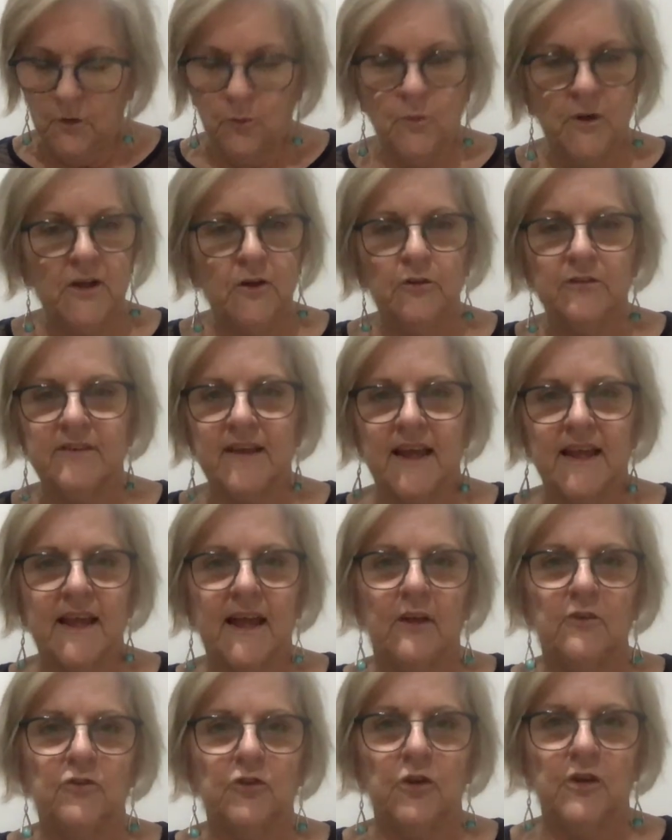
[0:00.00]
"We all take
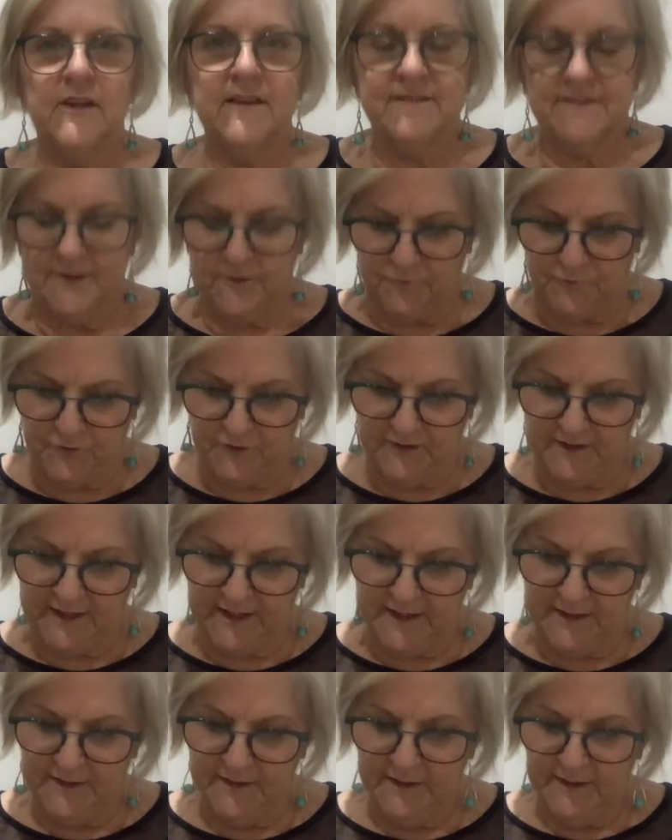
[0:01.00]
our journeys
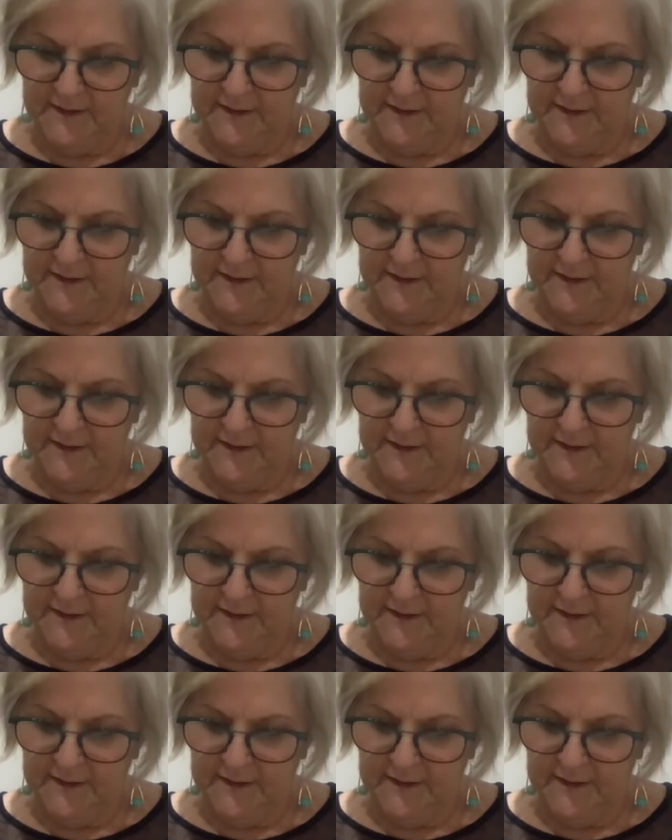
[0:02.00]
differently.